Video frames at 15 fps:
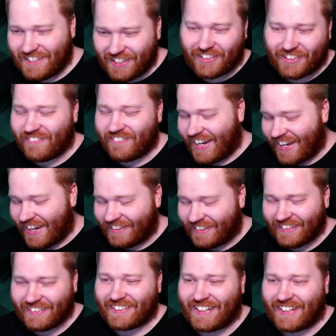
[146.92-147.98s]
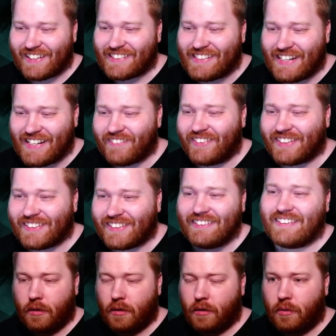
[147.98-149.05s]
intro, man. God damn it.
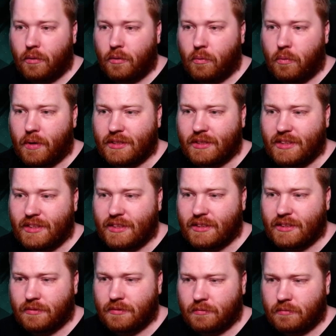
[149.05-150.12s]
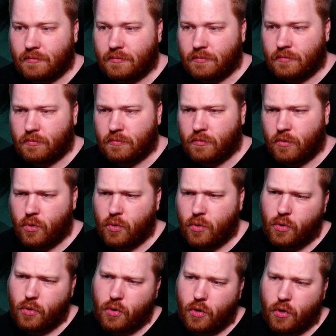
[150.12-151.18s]
What is this?
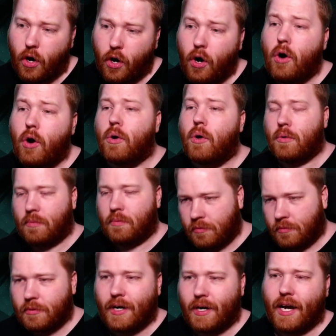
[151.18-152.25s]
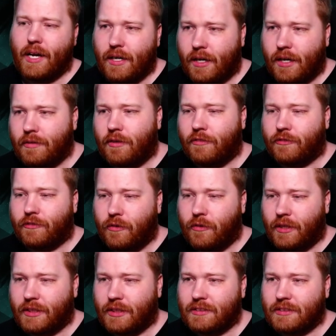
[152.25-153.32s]
Oh, Reiner, of
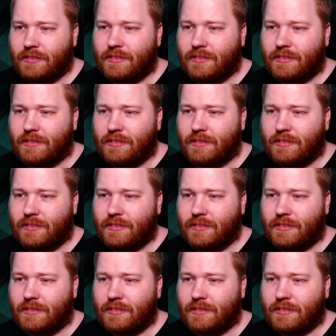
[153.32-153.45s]
course.